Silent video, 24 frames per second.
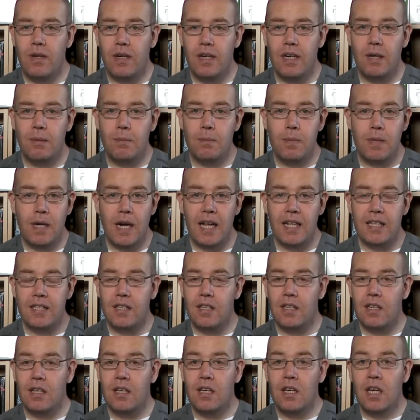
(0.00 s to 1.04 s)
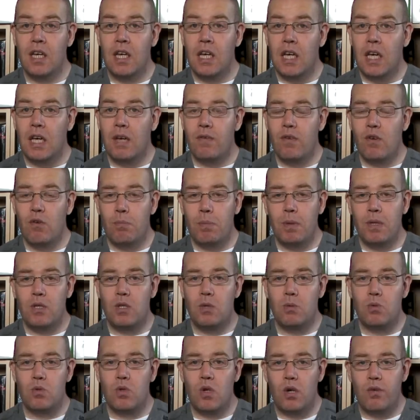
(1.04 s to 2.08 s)
and I'm glad that if you've been
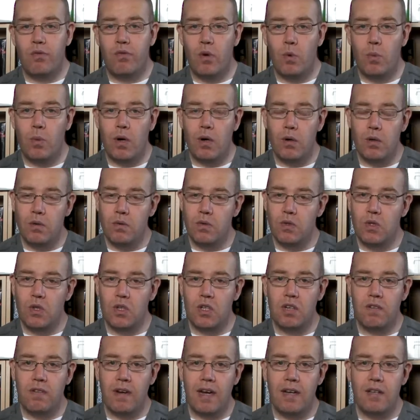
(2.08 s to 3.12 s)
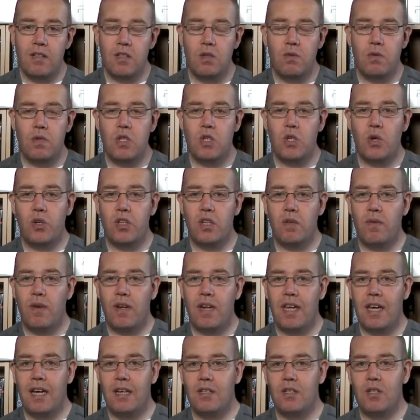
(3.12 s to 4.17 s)
subscribed for a while, you've stuck around, you've enjoyed the
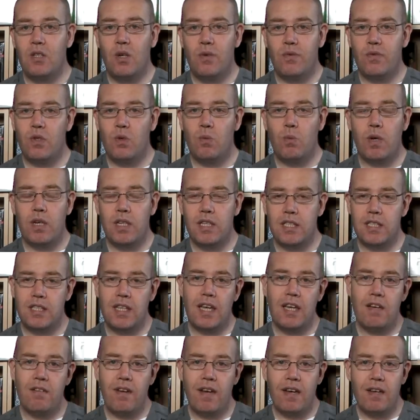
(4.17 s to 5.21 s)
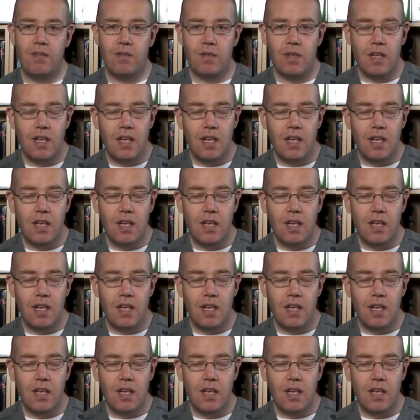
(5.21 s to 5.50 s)
videos enough to want to stay around.